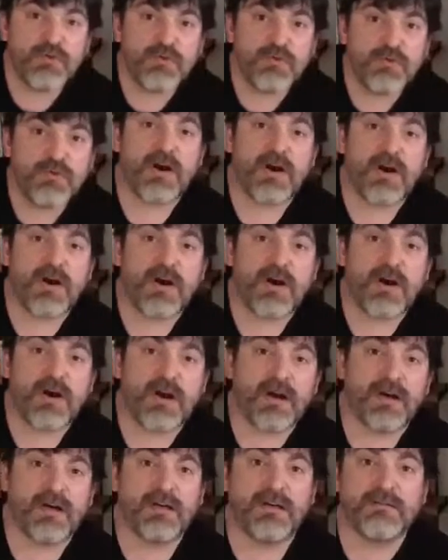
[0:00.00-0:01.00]
my
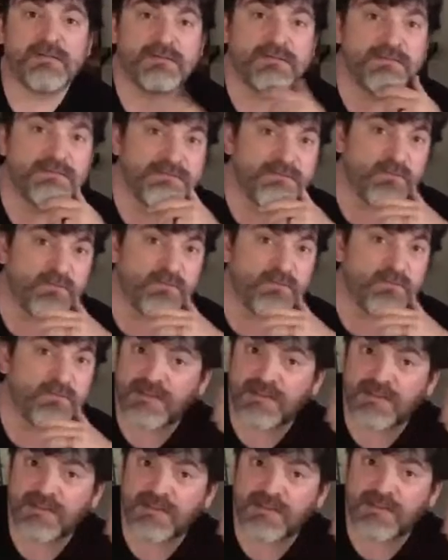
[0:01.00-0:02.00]
guitar
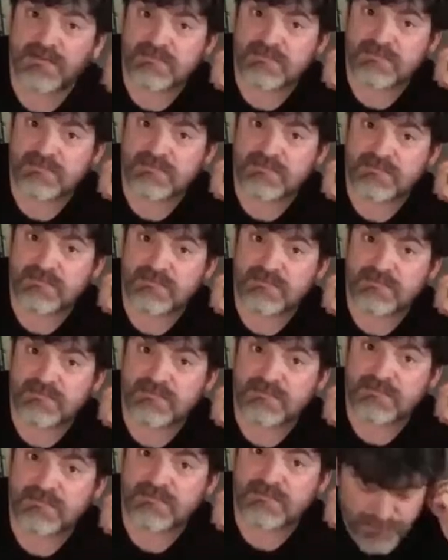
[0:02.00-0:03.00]
once during the
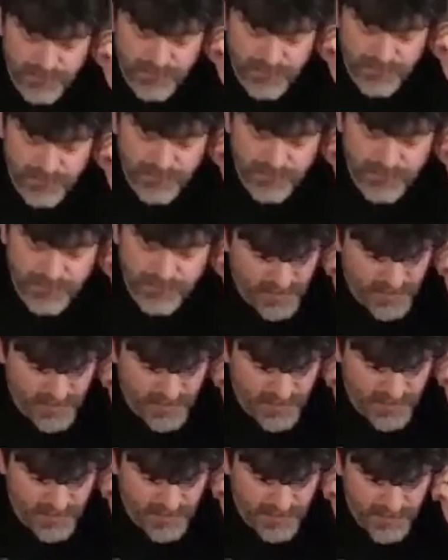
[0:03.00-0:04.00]
set.
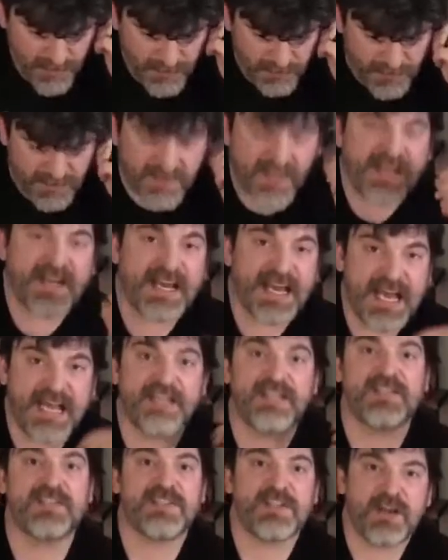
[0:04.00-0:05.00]
But then I had
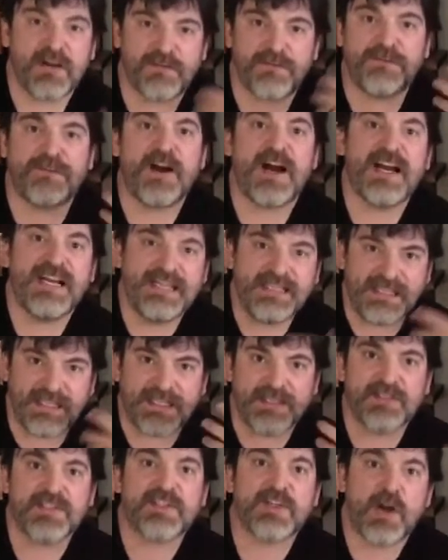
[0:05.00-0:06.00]
to start
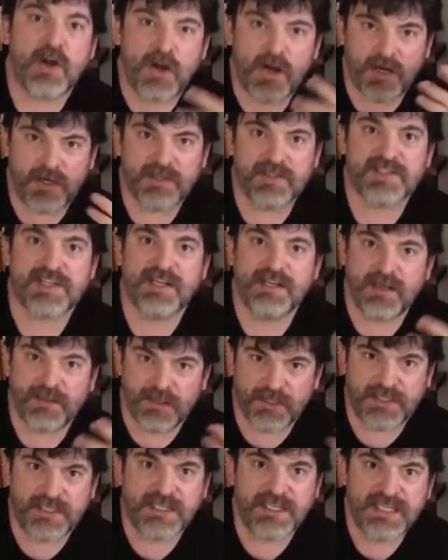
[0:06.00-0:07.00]
finding songs in
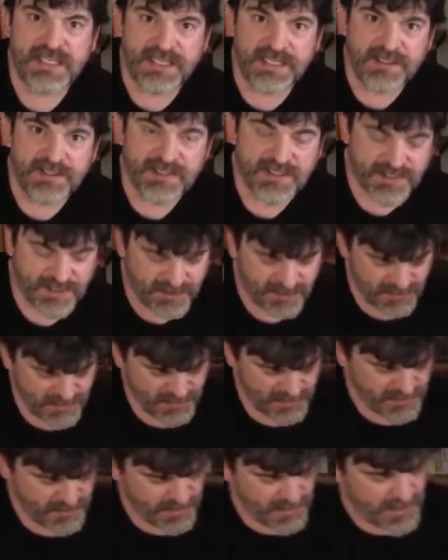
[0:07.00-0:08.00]
other keys.
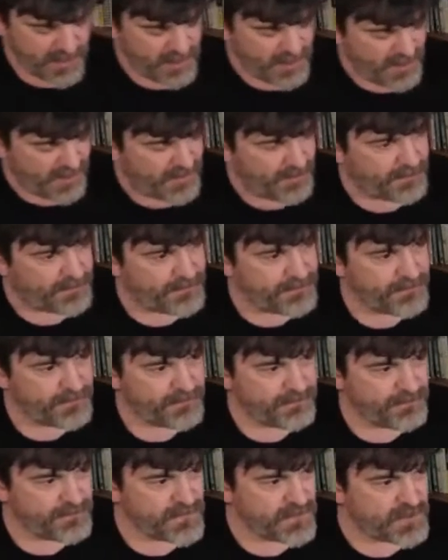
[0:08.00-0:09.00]

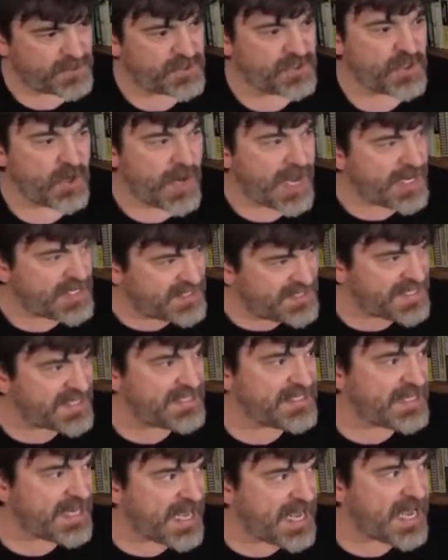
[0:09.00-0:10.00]
So I
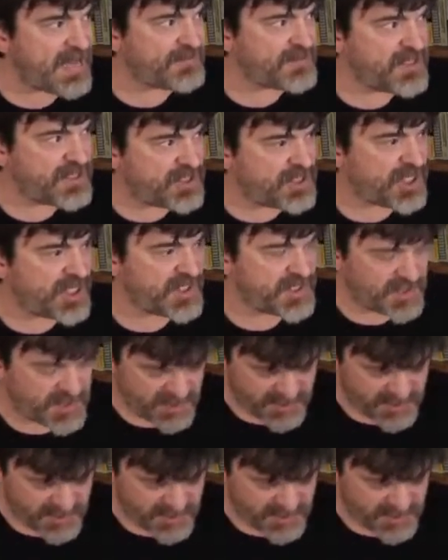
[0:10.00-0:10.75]
didn't have to just